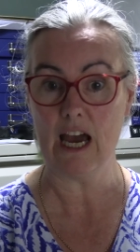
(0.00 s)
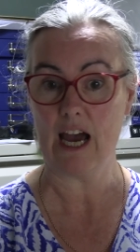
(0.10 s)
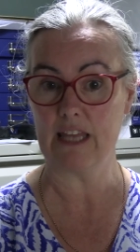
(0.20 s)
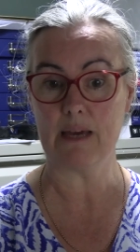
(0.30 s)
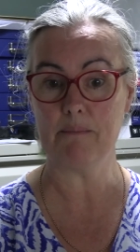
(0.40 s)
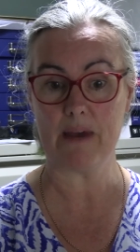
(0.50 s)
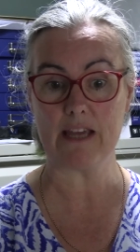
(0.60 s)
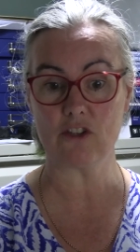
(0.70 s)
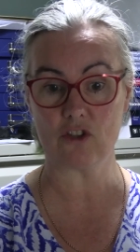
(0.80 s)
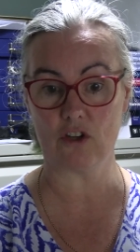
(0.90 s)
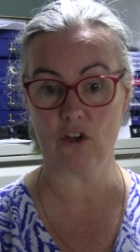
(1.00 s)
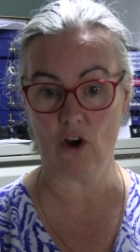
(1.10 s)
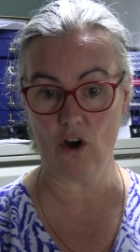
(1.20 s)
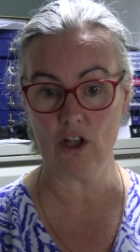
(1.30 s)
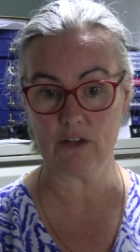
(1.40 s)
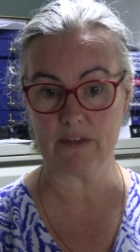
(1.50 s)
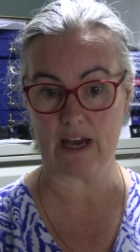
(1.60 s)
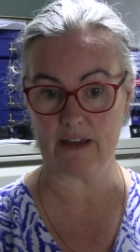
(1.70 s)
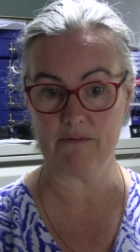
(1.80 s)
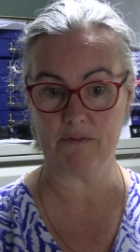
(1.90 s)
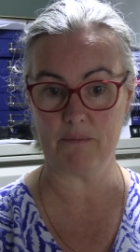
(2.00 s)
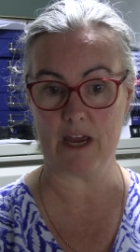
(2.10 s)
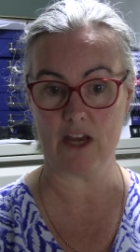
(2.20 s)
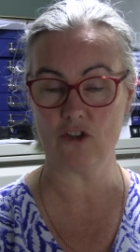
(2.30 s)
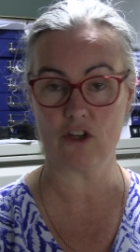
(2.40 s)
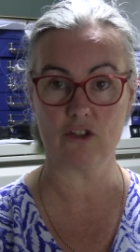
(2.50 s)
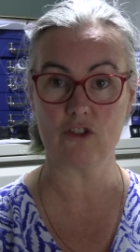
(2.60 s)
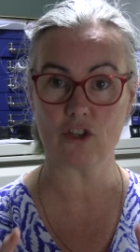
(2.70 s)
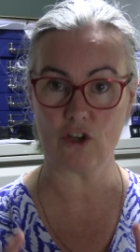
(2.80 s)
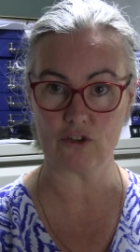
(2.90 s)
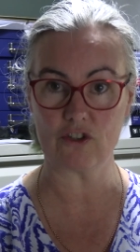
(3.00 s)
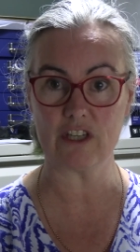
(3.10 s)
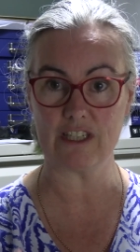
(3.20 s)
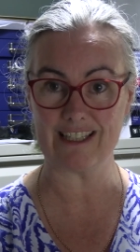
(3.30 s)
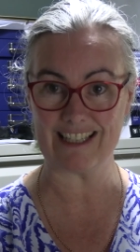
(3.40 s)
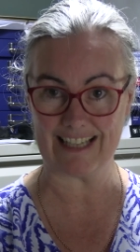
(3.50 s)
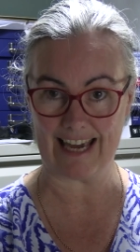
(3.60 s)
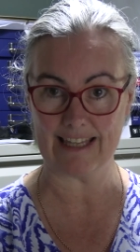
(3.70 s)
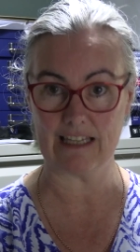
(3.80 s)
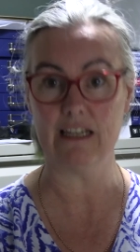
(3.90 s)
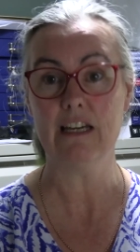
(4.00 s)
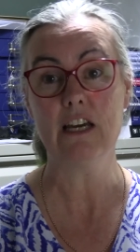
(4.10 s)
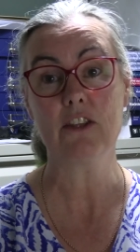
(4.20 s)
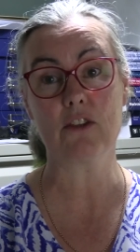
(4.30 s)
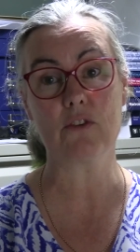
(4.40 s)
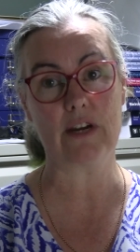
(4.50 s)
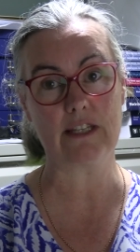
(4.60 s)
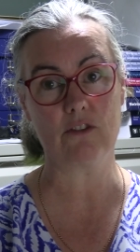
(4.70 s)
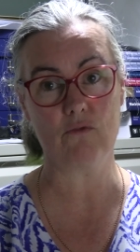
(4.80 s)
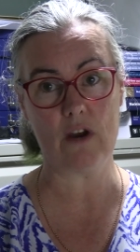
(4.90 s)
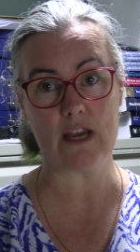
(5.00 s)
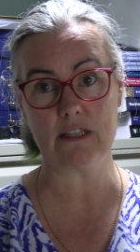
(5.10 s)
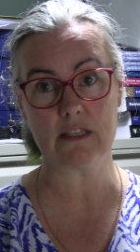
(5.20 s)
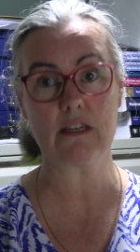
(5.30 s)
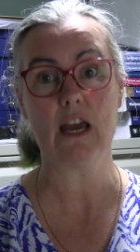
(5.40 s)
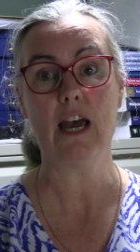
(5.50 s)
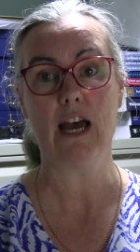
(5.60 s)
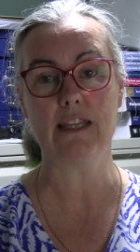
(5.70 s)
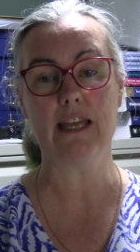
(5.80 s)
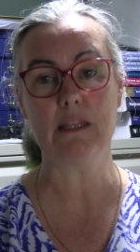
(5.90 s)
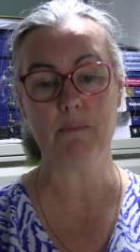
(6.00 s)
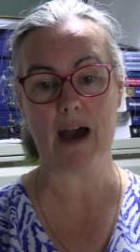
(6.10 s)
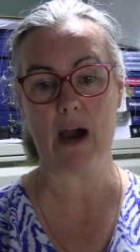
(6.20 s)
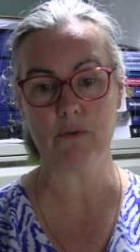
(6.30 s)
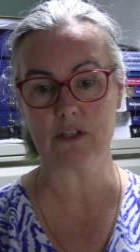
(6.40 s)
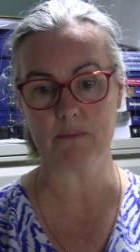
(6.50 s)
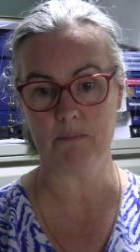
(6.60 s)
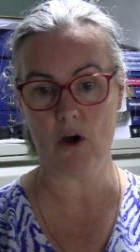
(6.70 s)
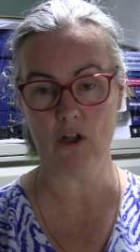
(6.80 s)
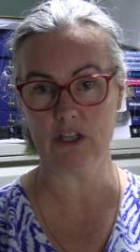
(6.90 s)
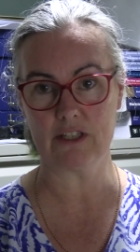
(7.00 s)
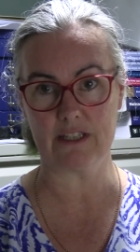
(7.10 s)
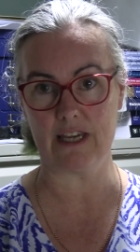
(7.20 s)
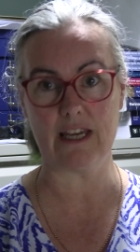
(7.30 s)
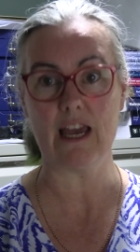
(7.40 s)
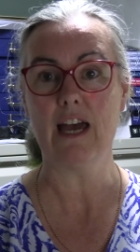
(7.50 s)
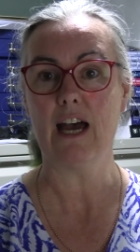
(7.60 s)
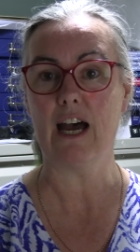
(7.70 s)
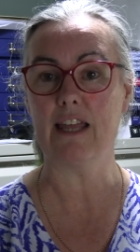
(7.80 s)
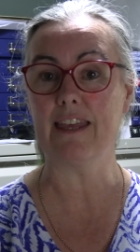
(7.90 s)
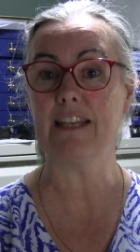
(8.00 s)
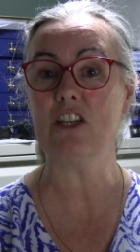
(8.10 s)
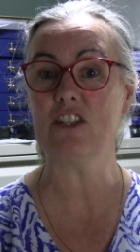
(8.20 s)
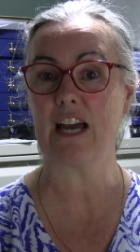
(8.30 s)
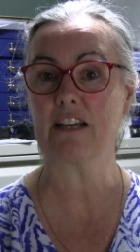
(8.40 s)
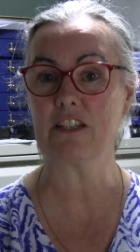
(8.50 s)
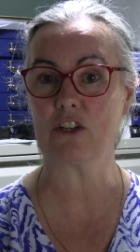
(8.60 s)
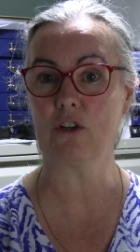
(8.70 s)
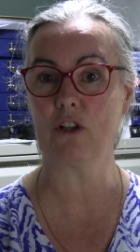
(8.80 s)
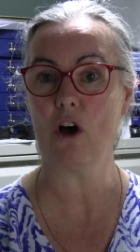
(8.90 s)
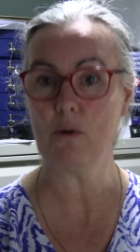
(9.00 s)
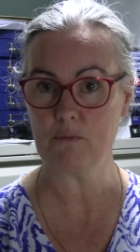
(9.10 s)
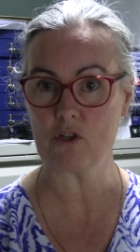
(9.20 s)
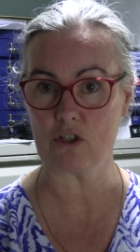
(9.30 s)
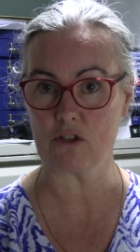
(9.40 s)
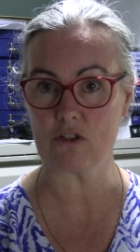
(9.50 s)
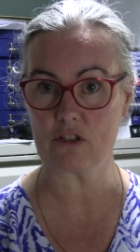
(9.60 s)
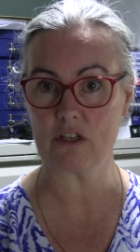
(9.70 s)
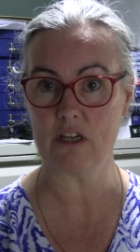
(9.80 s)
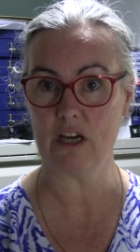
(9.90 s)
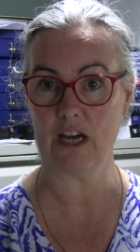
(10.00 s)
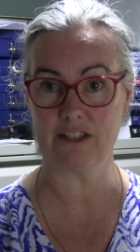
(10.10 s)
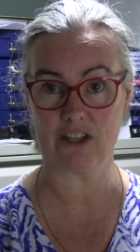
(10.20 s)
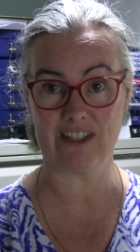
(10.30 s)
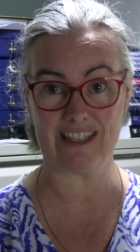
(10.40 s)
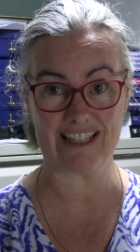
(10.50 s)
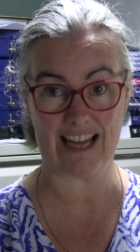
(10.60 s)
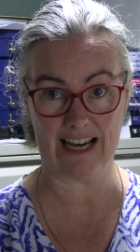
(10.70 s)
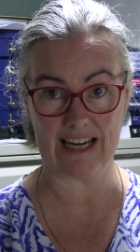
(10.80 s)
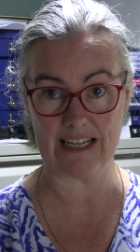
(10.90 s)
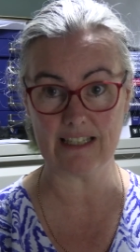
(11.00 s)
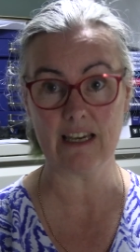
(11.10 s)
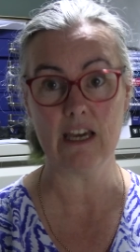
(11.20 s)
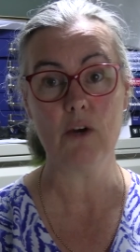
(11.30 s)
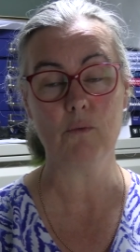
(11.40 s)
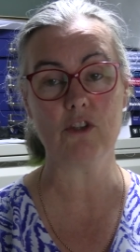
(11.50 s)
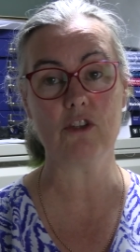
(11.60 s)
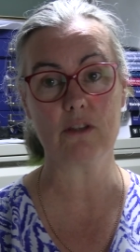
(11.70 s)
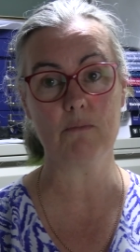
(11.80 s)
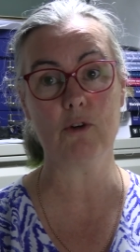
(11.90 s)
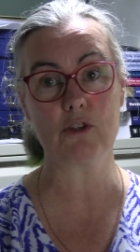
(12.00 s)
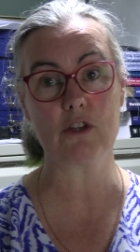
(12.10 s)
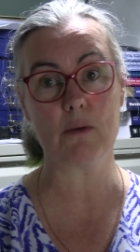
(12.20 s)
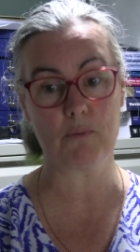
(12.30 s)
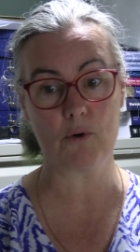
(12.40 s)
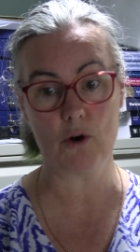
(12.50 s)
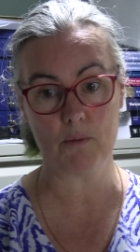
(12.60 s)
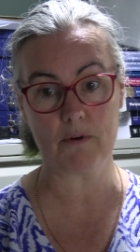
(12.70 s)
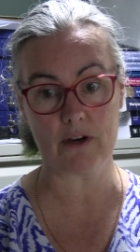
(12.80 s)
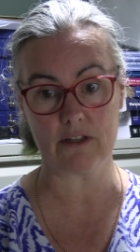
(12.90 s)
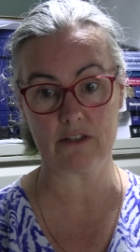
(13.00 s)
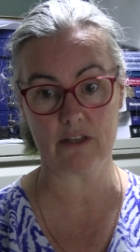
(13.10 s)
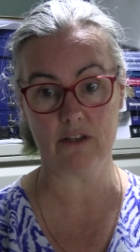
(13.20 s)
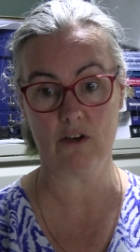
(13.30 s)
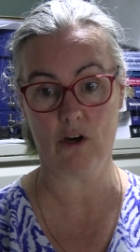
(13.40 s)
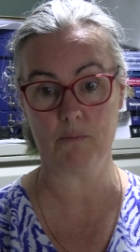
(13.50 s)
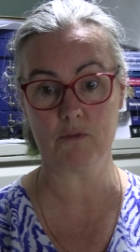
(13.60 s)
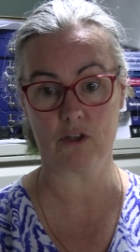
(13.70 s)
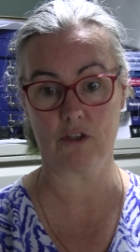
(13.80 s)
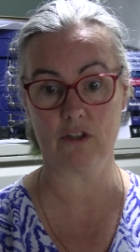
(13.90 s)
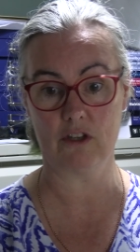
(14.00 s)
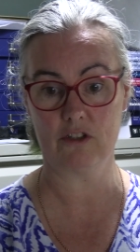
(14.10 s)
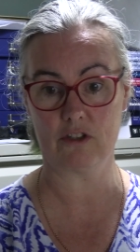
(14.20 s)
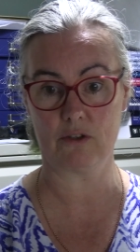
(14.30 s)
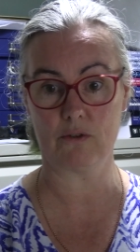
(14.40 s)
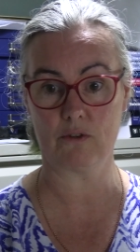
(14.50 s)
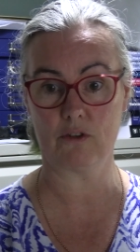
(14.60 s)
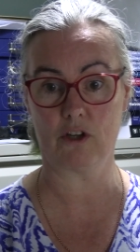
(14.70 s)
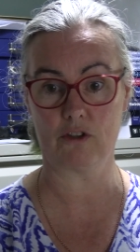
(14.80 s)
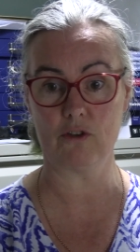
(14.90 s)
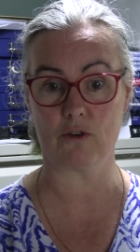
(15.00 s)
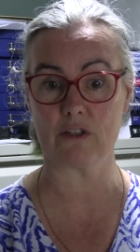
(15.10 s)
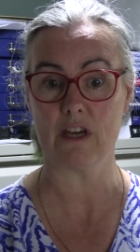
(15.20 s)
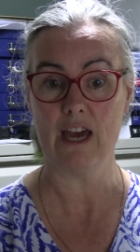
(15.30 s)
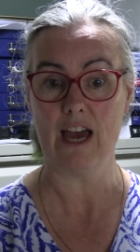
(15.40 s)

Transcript: and then based on all of that information to consider together the threat and risk, and then the powers and policy, and then your tactical options, and to decide which is the most appropriate option to conduct.